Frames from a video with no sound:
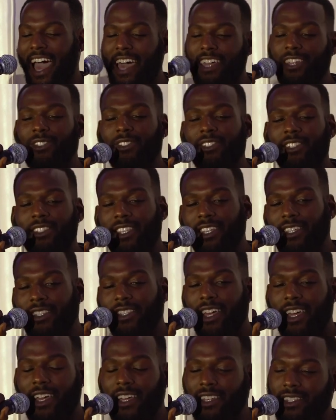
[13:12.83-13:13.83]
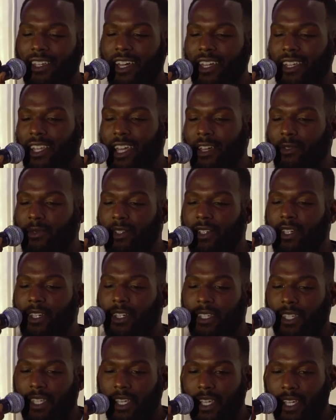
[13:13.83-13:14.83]
I used to think that it's kind of like when
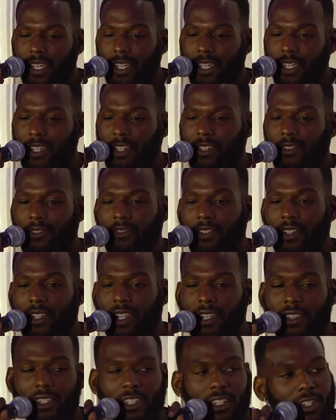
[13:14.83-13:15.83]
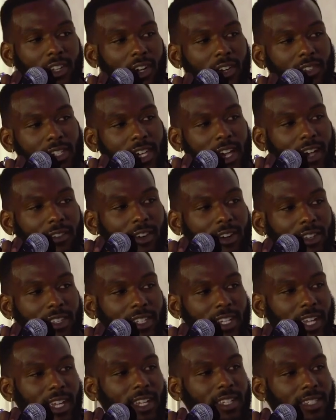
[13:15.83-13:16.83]
you're a kid and you feel like the adults have all
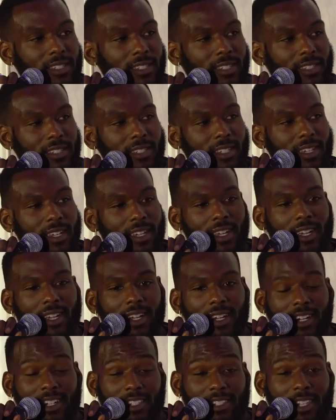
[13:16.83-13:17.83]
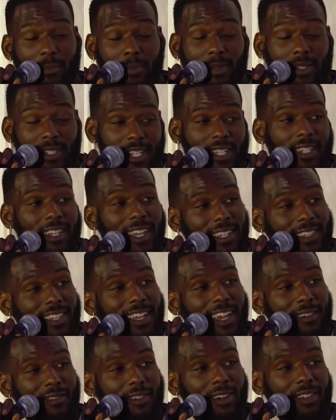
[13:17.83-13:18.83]
the answers because they pretend like
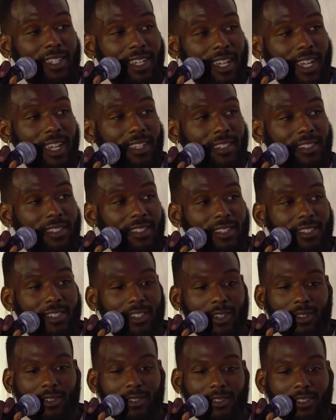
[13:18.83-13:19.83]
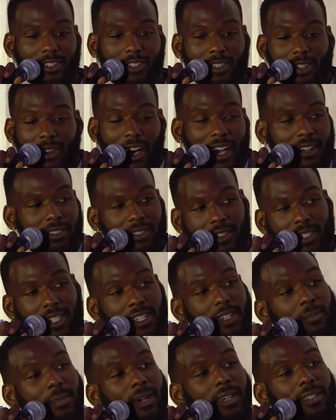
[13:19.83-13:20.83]
they have all the answers, so you don't have to
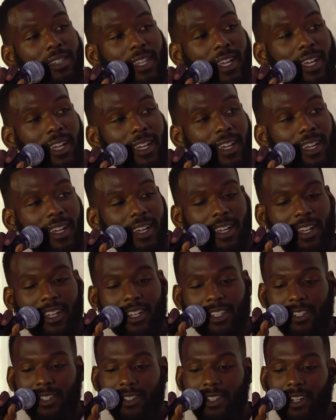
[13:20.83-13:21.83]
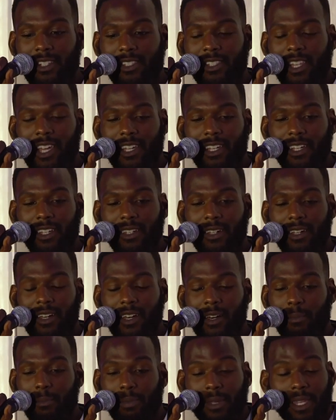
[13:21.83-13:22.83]
think about that. So there's like
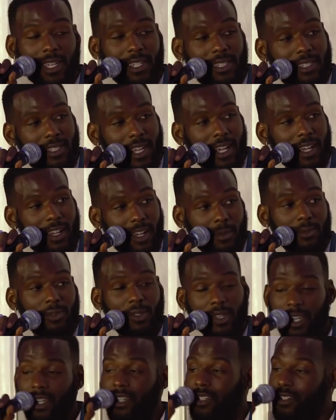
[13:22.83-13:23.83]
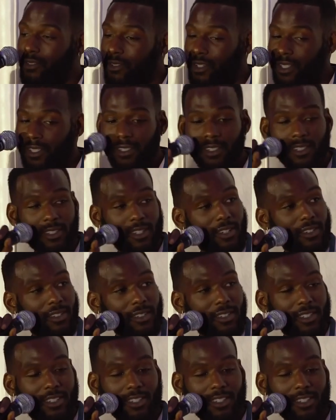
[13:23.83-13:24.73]
a bliss that comes with ignorance, you know?